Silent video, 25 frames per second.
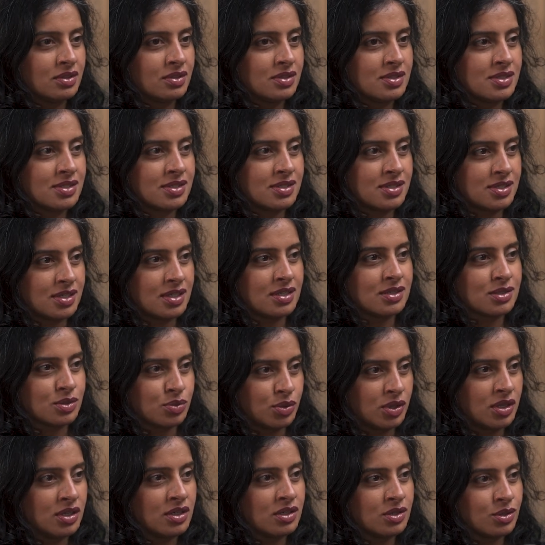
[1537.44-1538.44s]
sits
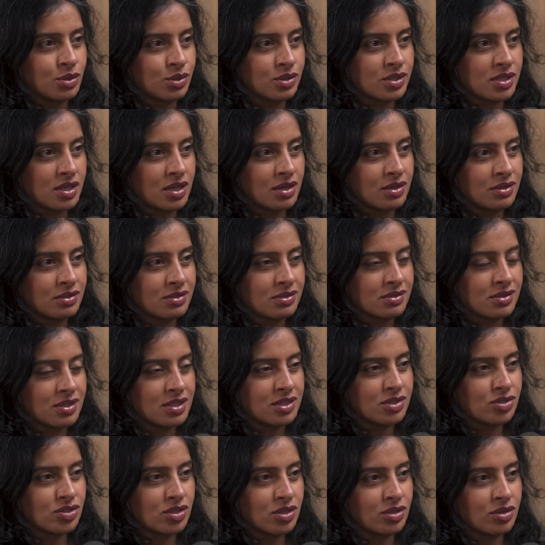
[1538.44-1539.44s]
within yourselves.
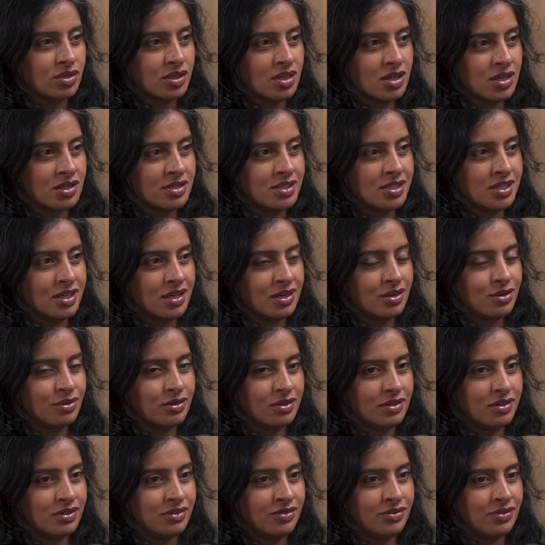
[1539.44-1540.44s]
And so the idea
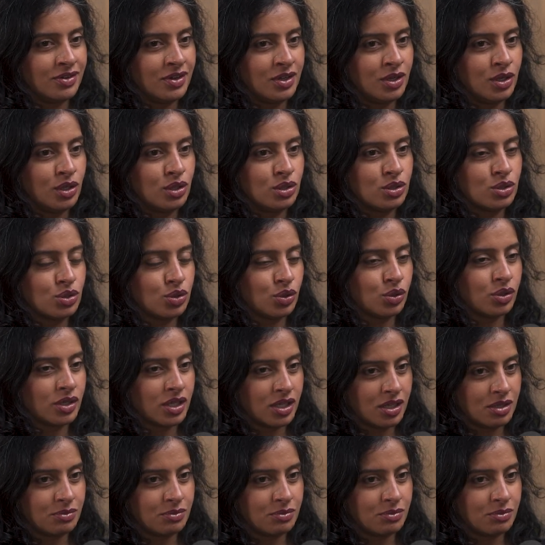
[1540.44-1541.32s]
of talking